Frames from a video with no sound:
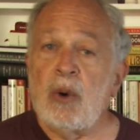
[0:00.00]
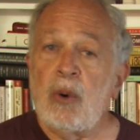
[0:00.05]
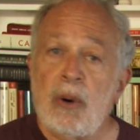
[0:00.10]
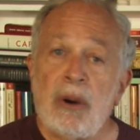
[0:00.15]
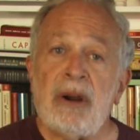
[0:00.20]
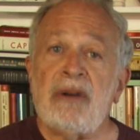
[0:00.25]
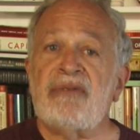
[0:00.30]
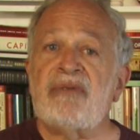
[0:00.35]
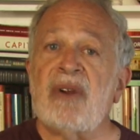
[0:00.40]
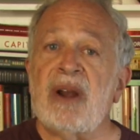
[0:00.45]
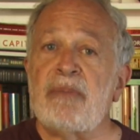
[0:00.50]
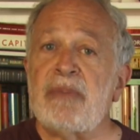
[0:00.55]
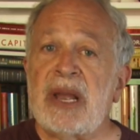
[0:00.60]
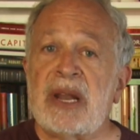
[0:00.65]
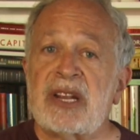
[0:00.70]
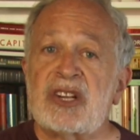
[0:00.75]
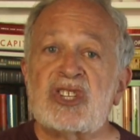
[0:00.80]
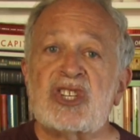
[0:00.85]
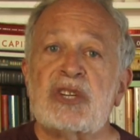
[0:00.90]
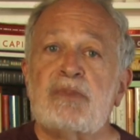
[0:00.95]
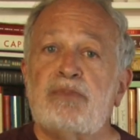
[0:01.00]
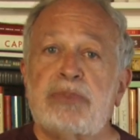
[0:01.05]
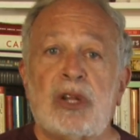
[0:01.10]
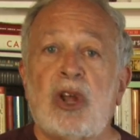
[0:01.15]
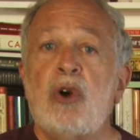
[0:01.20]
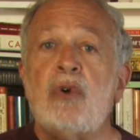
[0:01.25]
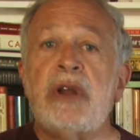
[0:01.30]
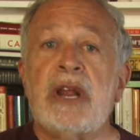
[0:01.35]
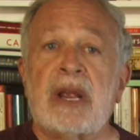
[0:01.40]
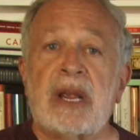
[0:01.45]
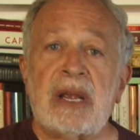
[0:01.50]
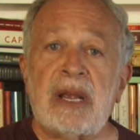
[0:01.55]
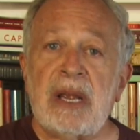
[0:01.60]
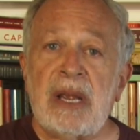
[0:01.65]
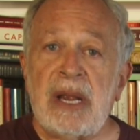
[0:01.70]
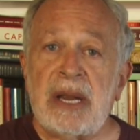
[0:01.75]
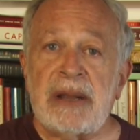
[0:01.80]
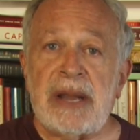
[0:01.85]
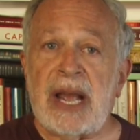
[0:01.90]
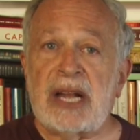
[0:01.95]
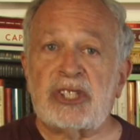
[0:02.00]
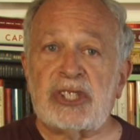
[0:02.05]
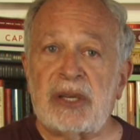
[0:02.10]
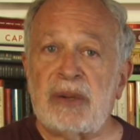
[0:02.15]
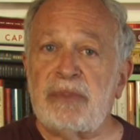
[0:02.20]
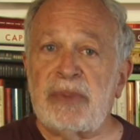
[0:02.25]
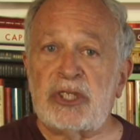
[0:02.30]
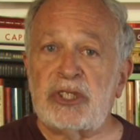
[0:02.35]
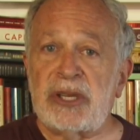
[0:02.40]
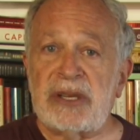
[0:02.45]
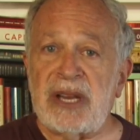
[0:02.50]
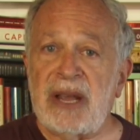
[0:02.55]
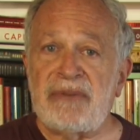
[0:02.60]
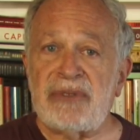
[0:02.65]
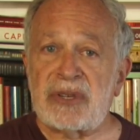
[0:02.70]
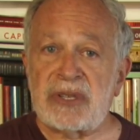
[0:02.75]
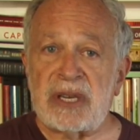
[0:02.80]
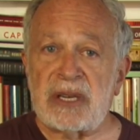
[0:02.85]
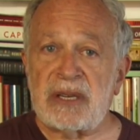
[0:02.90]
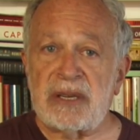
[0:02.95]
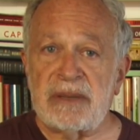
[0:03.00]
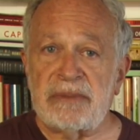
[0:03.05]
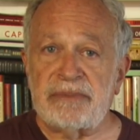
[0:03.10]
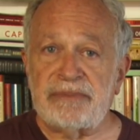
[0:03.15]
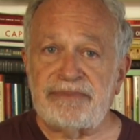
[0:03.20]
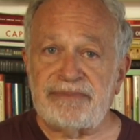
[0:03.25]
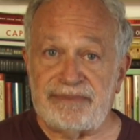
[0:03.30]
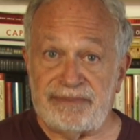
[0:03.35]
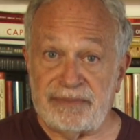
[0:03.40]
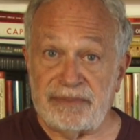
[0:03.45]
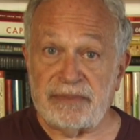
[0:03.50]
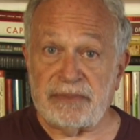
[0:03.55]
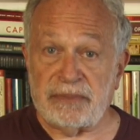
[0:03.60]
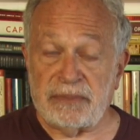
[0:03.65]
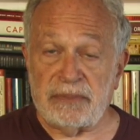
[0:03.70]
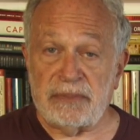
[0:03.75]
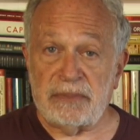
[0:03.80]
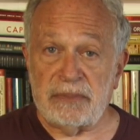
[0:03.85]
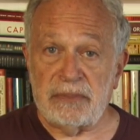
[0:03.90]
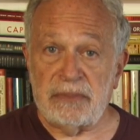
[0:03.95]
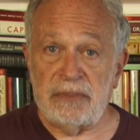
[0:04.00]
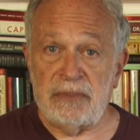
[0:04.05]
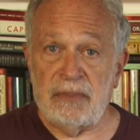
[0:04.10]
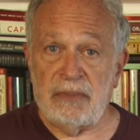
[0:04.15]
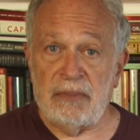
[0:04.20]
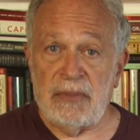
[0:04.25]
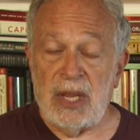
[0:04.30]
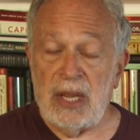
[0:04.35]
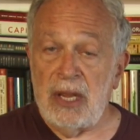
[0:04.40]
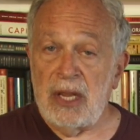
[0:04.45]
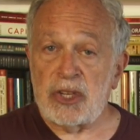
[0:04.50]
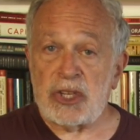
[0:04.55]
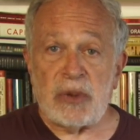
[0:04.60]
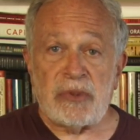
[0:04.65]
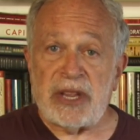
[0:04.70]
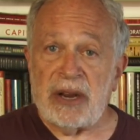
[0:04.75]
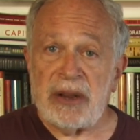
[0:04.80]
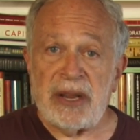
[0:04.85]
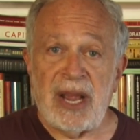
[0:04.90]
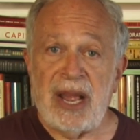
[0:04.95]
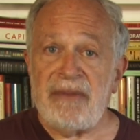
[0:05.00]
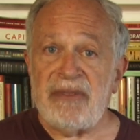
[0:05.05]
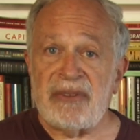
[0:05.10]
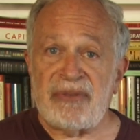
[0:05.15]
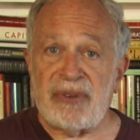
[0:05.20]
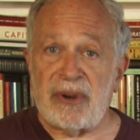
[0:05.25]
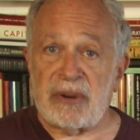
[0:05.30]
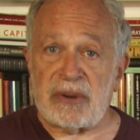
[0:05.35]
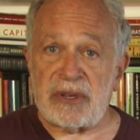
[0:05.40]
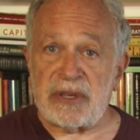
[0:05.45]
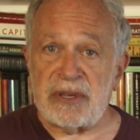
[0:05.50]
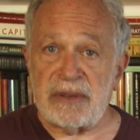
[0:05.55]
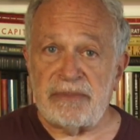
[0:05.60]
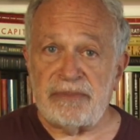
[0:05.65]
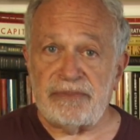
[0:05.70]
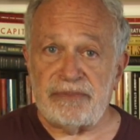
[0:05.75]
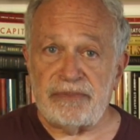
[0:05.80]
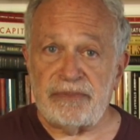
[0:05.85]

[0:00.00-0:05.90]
or from an exploding national budget deficit. So there you have it, folks.